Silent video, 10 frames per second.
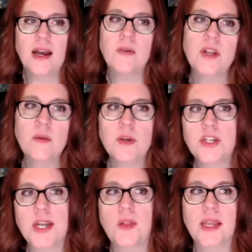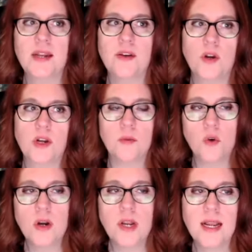I really wish I only had to work in the
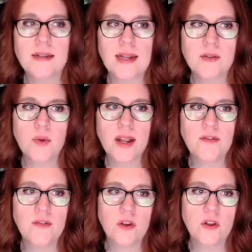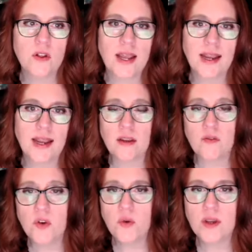morning because that's when I feel like I
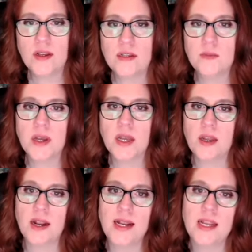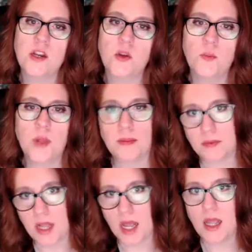can focus, but I need to do blah, blah,
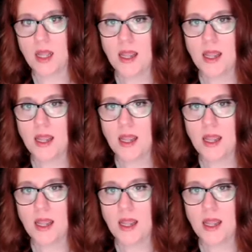blah.